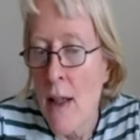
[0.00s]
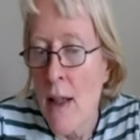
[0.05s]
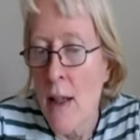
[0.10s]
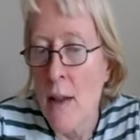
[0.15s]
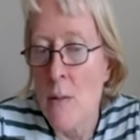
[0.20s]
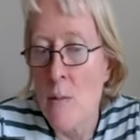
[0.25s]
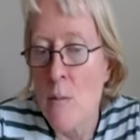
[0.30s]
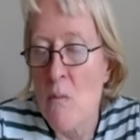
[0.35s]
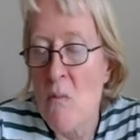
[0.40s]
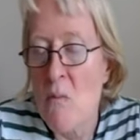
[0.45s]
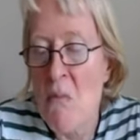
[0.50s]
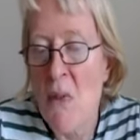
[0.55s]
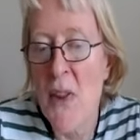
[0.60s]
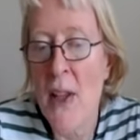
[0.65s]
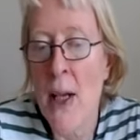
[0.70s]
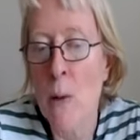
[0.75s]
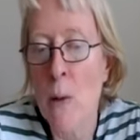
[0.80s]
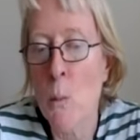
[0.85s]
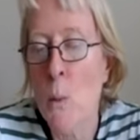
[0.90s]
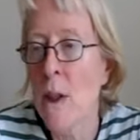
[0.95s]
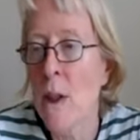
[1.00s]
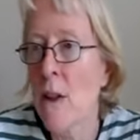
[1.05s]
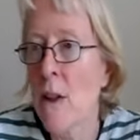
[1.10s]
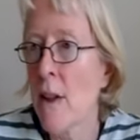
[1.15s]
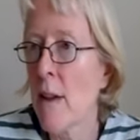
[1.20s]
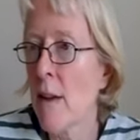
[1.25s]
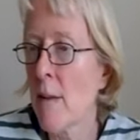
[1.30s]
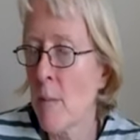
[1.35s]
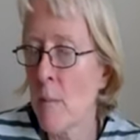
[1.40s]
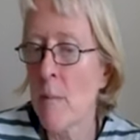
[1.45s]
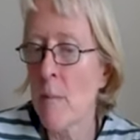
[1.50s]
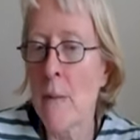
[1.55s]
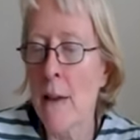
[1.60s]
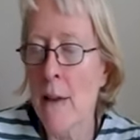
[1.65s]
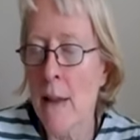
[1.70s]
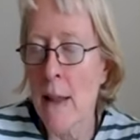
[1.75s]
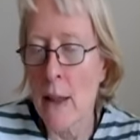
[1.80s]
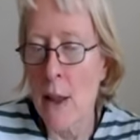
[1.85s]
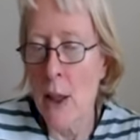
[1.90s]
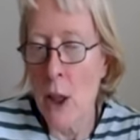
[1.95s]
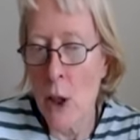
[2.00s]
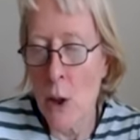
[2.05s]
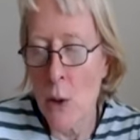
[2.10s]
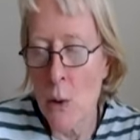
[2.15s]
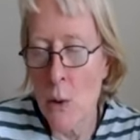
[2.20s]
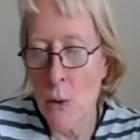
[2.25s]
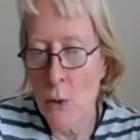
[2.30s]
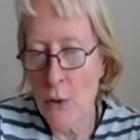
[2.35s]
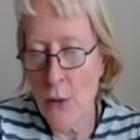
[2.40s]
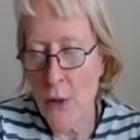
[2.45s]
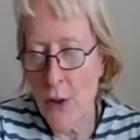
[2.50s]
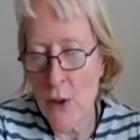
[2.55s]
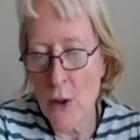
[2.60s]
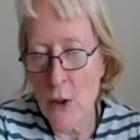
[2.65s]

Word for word: um, that will encode the